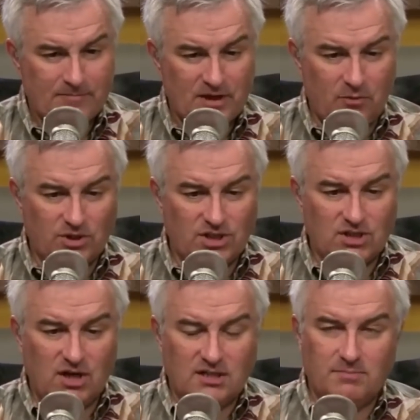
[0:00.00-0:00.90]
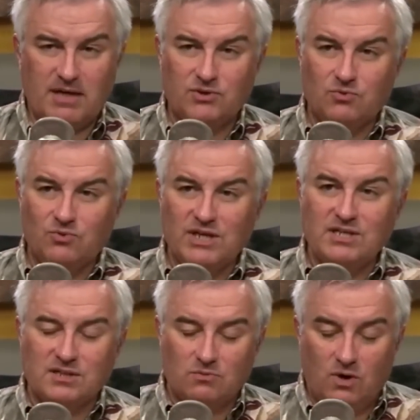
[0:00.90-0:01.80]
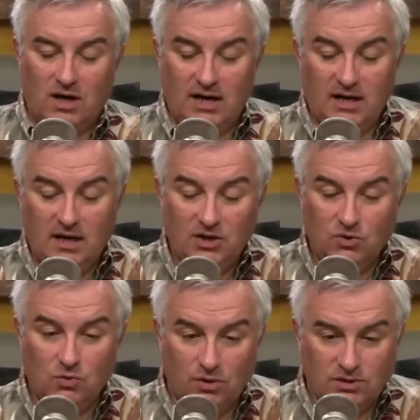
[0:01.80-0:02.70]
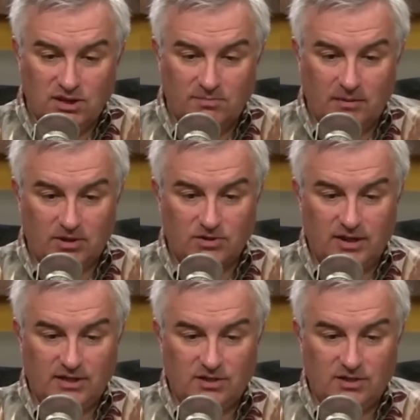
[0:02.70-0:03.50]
in which he talks about the reason why you won't see public transit